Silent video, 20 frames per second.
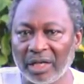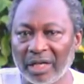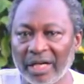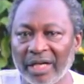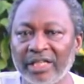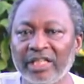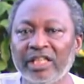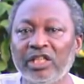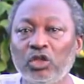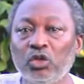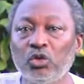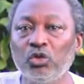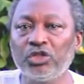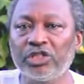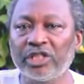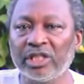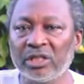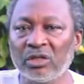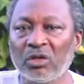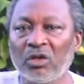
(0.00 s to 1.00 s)
an
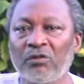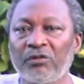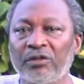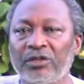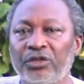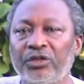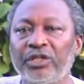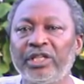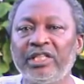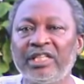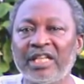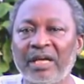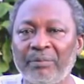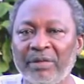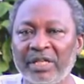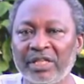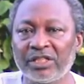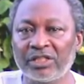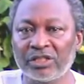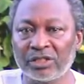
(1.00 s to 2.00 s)
illusion of a
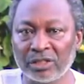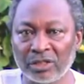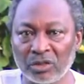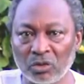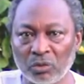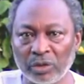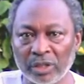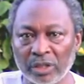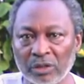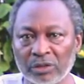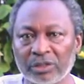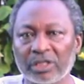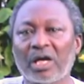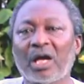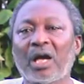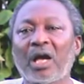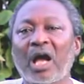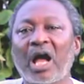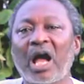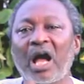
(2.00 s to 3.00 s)
3-dimensional world
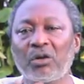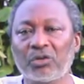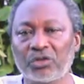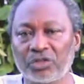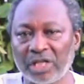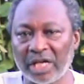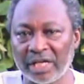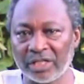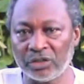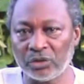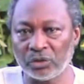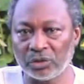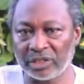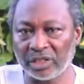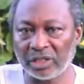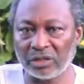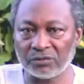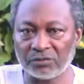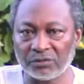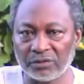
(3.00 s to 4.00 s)
outside
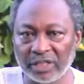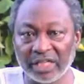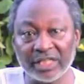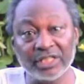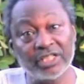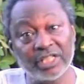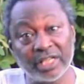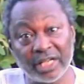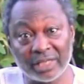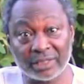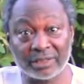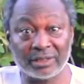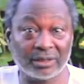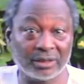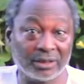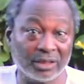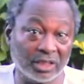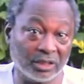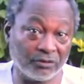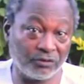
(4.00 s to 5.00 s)
yourself. And
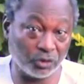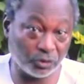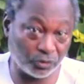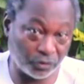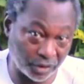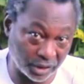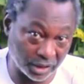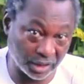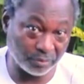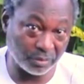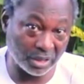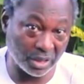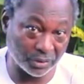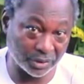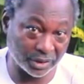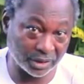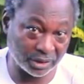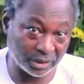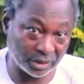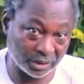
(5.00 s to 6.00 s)
yet, if you think about
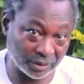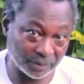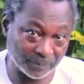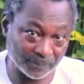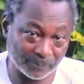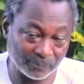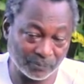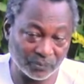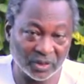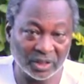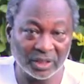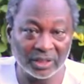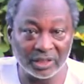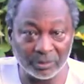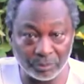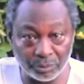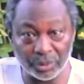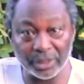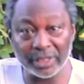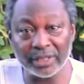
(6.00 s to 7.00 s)
it, the
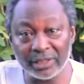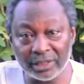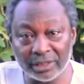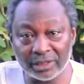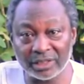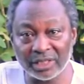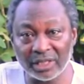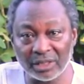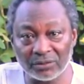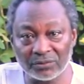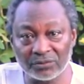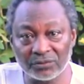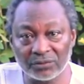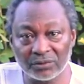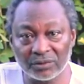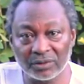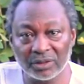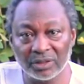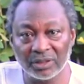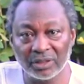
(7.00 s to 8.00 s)
brain itself
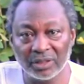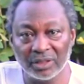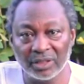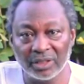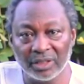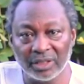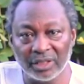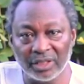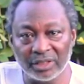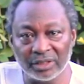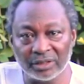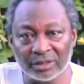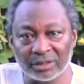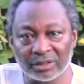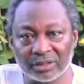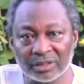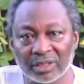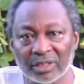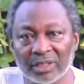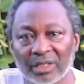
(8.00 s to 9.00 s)
is